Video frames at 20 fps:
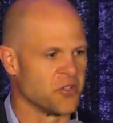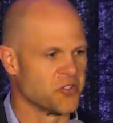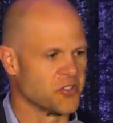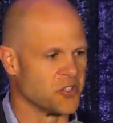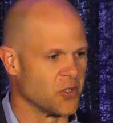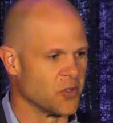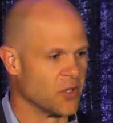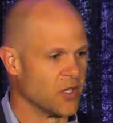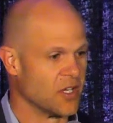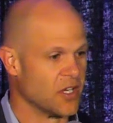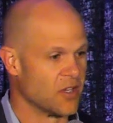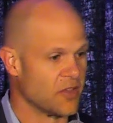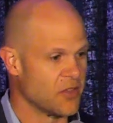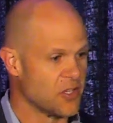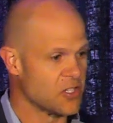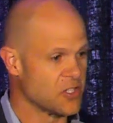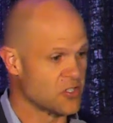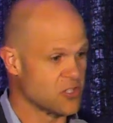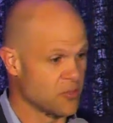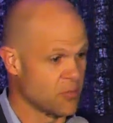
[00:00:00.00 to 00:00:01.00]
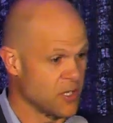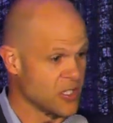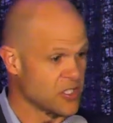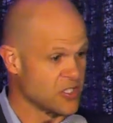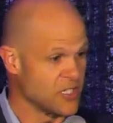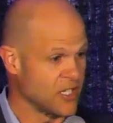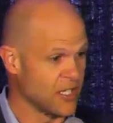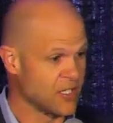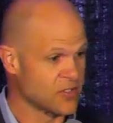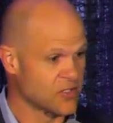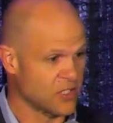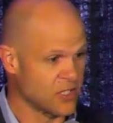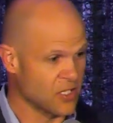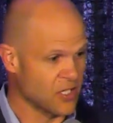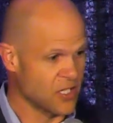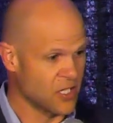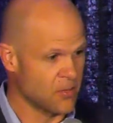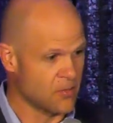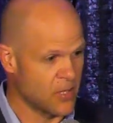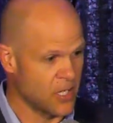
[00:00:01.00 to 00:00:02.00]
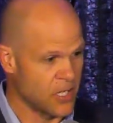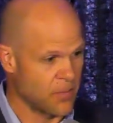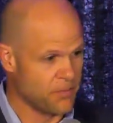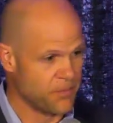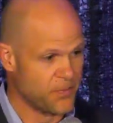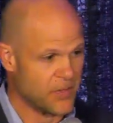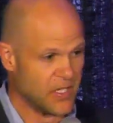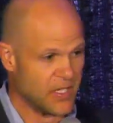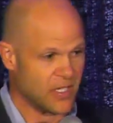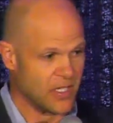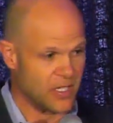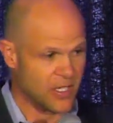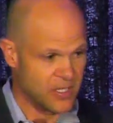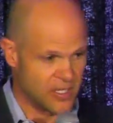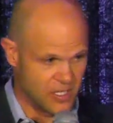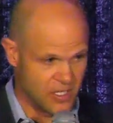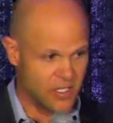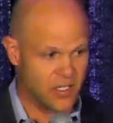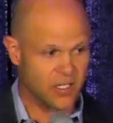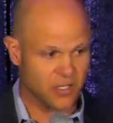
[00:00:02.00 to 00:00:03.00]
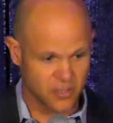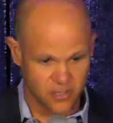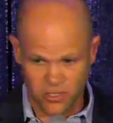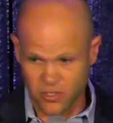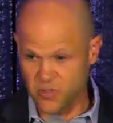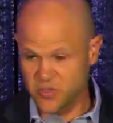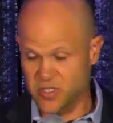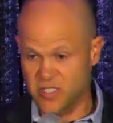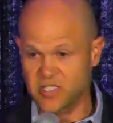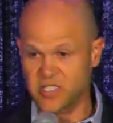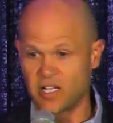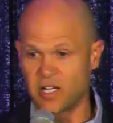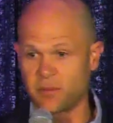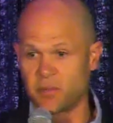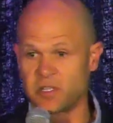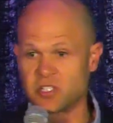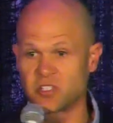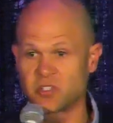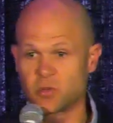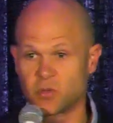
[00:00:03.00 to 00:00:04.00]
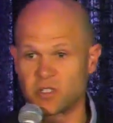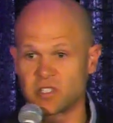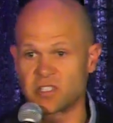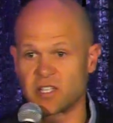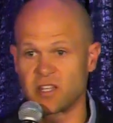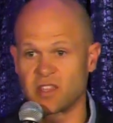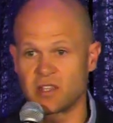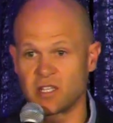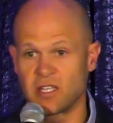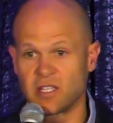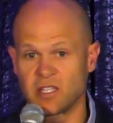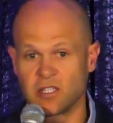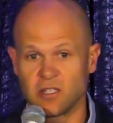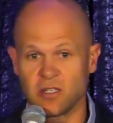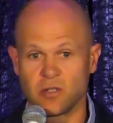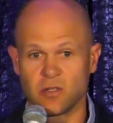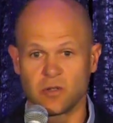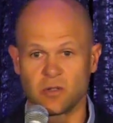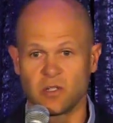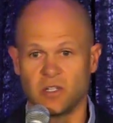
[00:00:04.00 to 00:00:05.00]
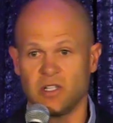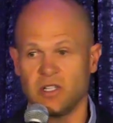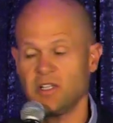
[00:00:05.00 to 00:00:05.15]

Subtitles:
So thank you so much. Dan's going to come up and close us up, but I just want to say thank you.